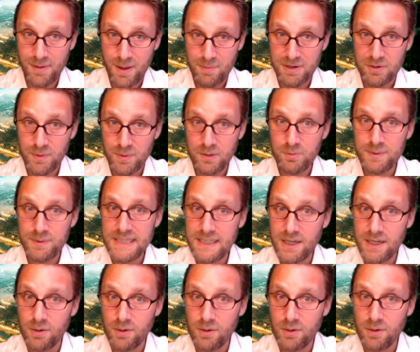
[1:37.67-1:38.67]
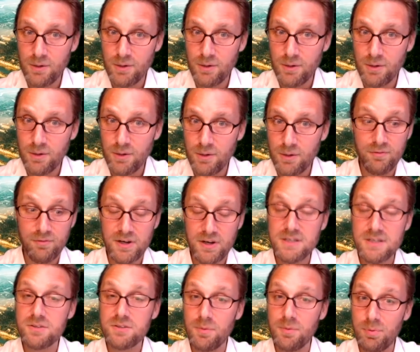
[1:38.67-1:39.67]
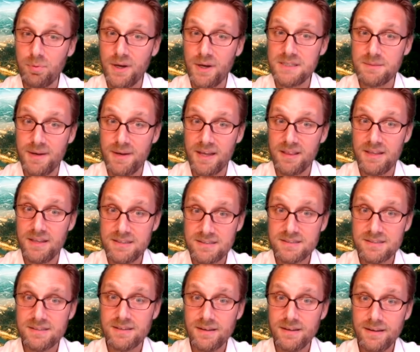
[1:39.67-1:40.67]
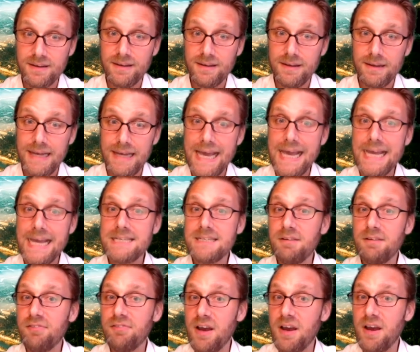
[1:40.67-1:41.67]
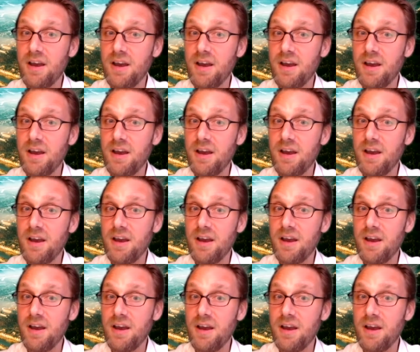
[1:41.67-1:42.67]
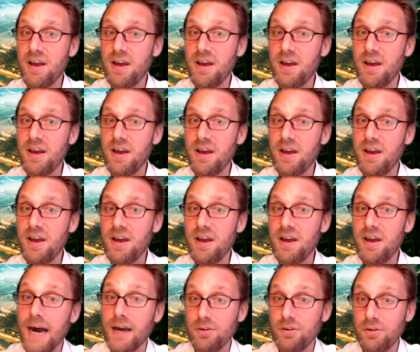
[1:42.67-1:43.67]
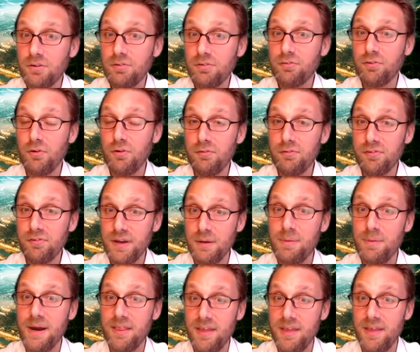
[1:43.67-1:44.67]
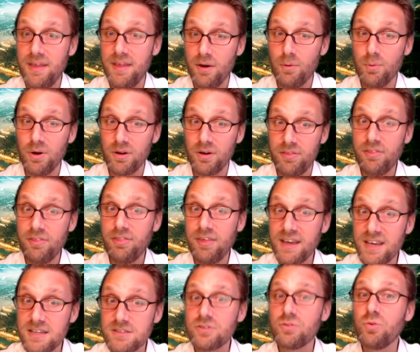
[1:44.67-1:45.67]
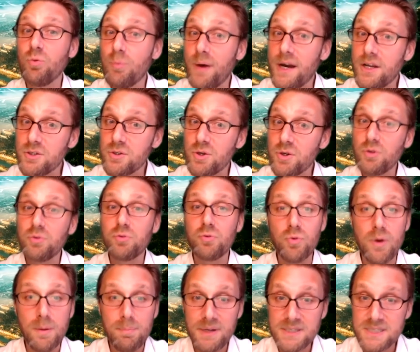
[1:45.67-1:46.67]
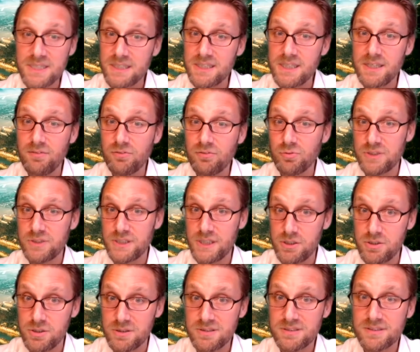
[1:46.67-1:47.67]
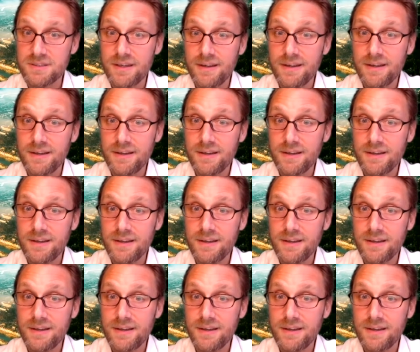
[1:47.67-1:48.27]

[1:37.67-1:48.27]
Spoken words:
I mean, when we did our research, we were very surprised by this. 85% of employees worldwide are not fulfilled by their work. They think it's too manual, too repetitive, too tedious.